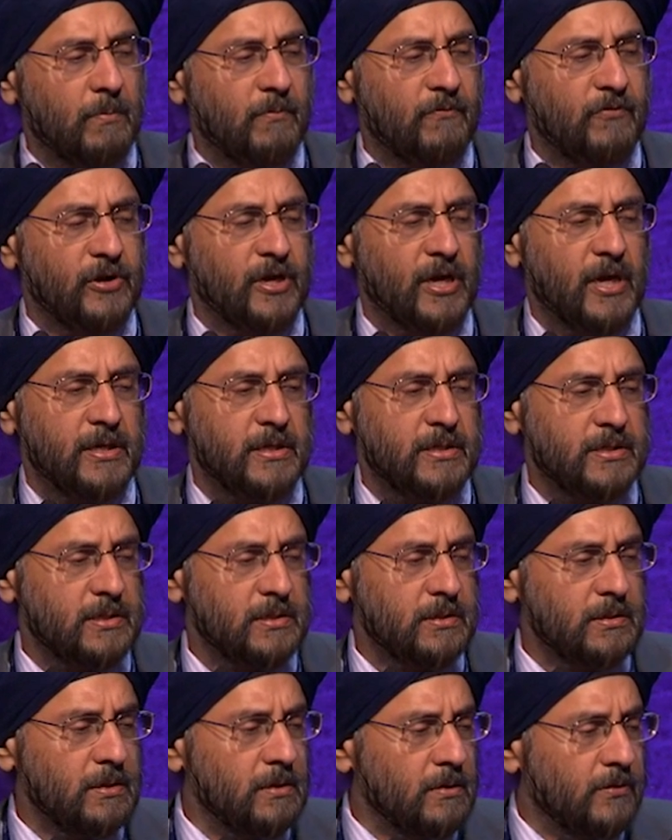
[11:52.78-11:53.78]
for
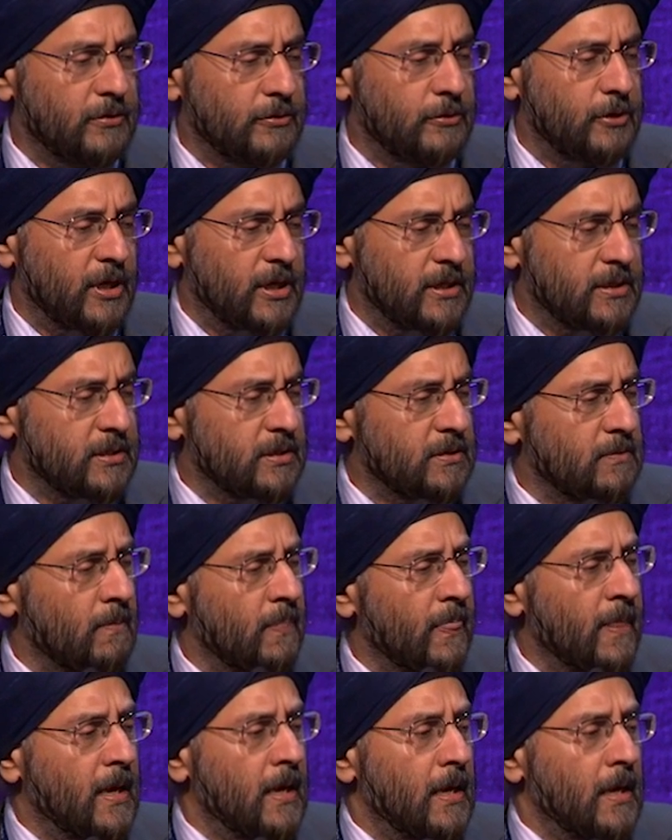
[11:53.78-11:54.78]
NICE, through NICE.
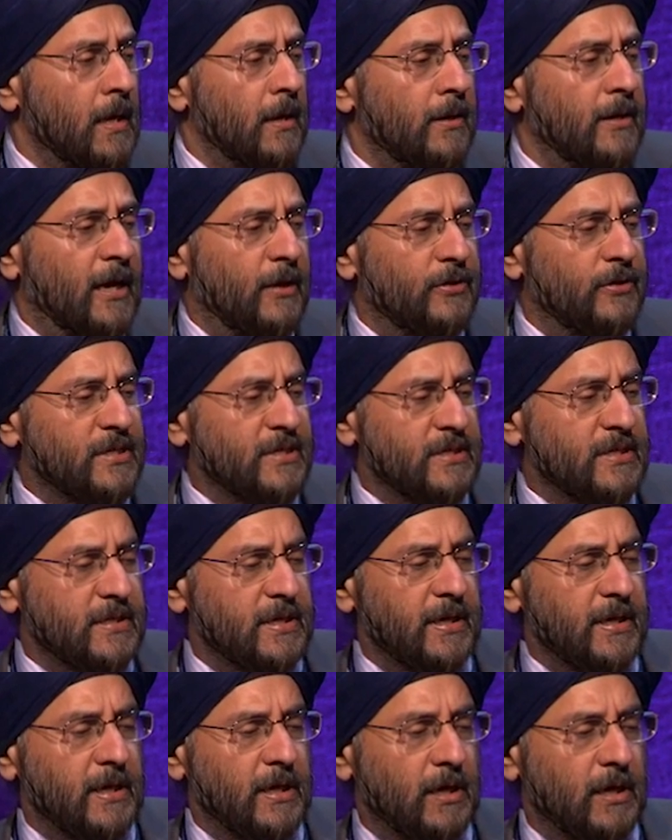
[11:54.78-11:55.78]
Now, this is
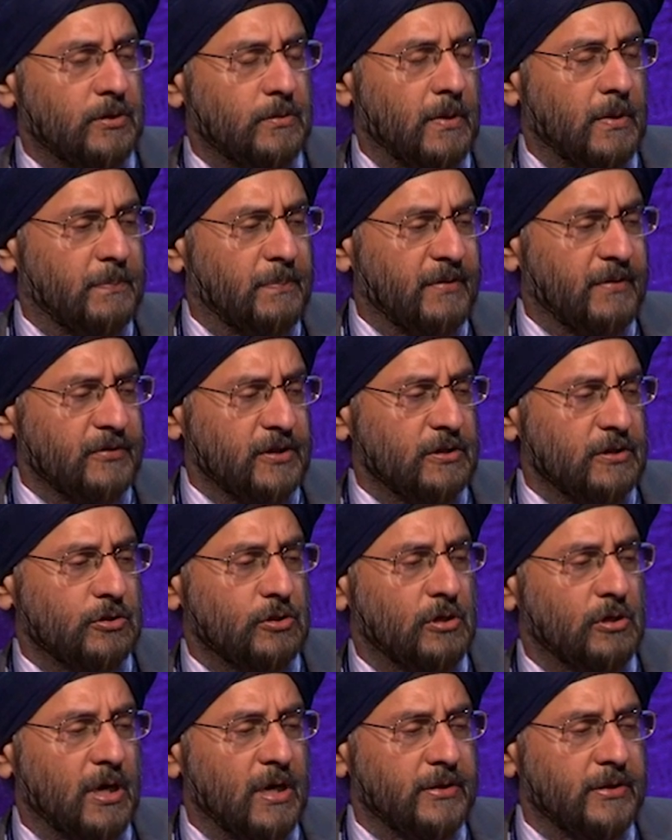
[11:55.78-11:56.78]
the pivotal
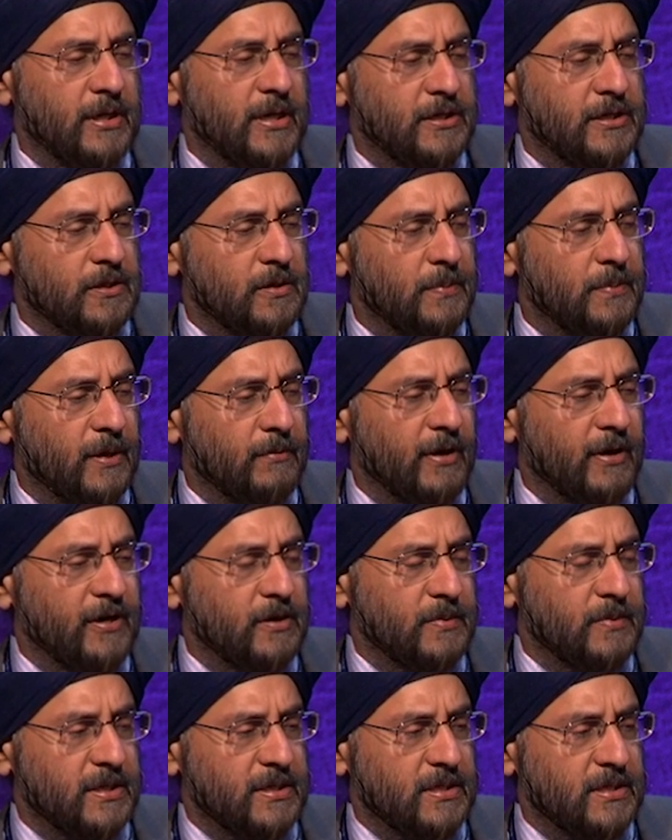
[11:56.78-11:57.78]
trial that led to the big
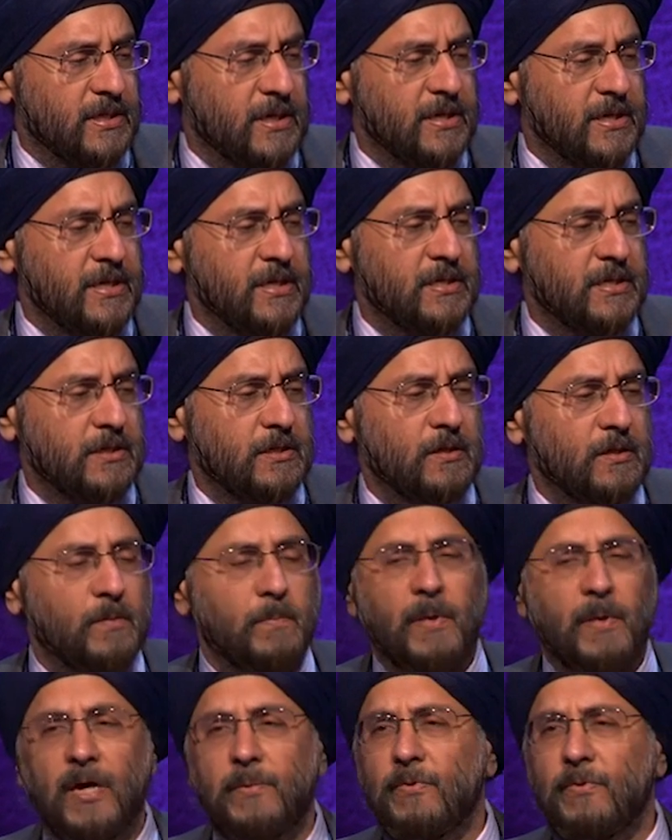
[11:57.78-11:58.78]
randomized studies,
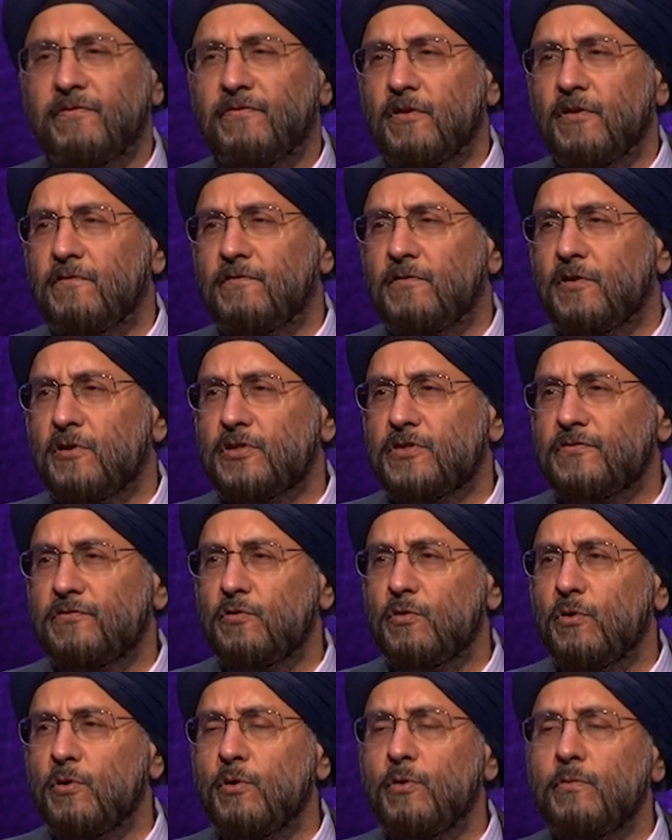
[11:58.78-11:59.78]
combined with
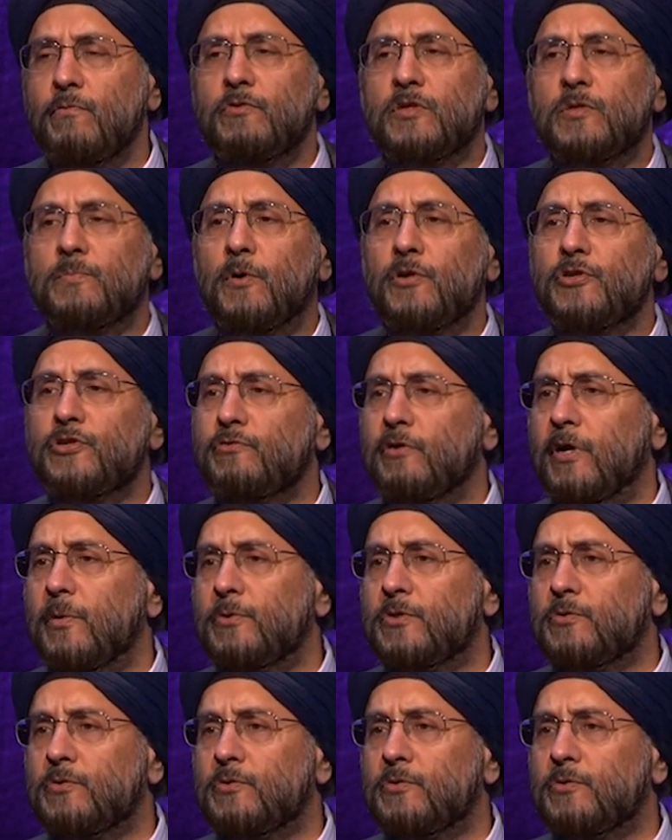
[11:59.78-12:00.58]
FOLFOX4. Response rate